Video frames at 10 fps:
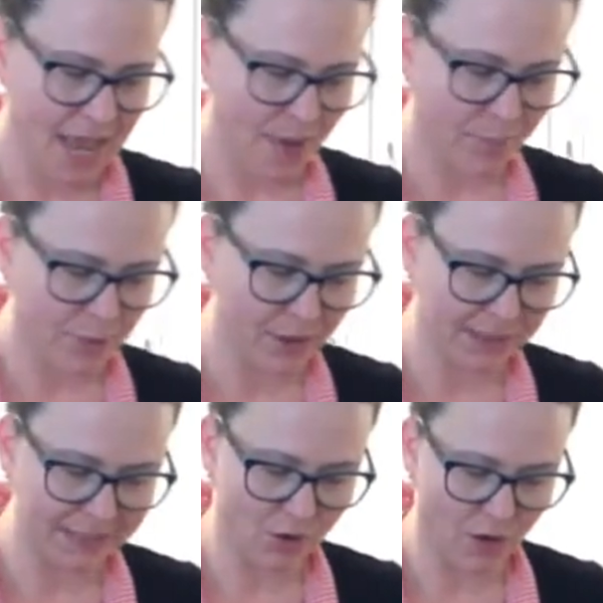and put a
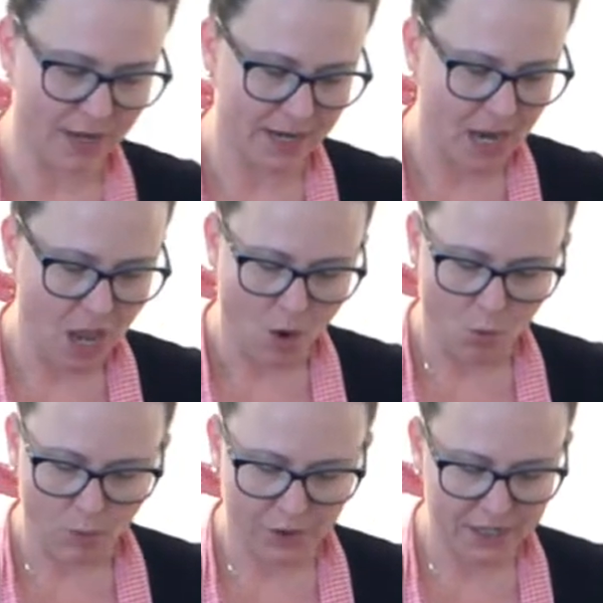lid on it. And
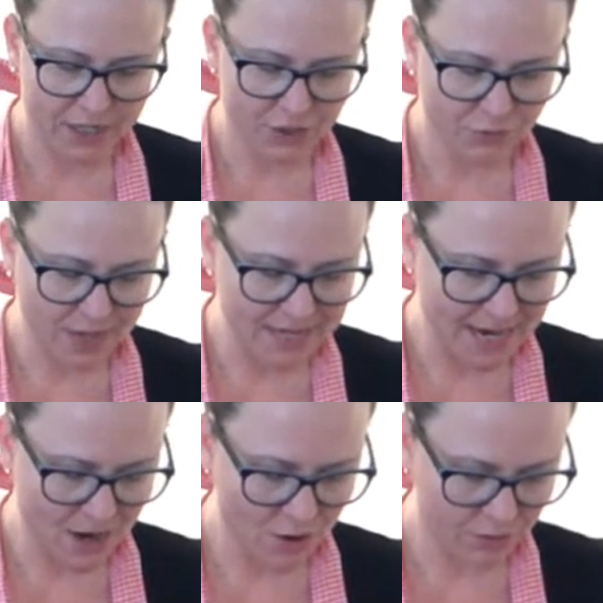what we're going to do right
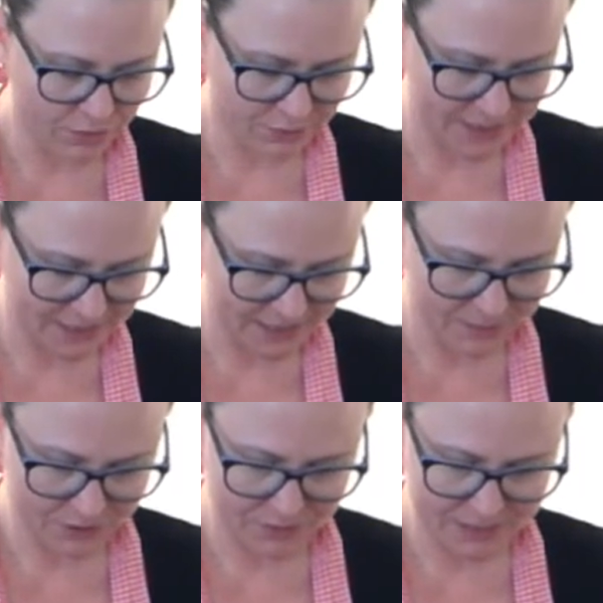now, the reason that I'm
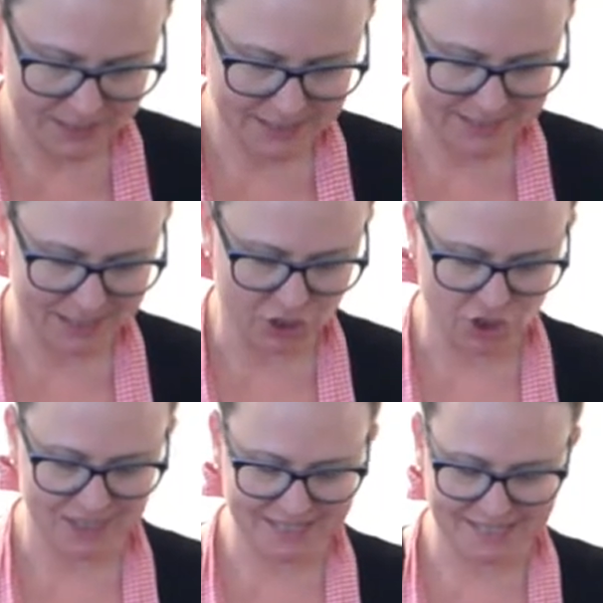doing this, is to just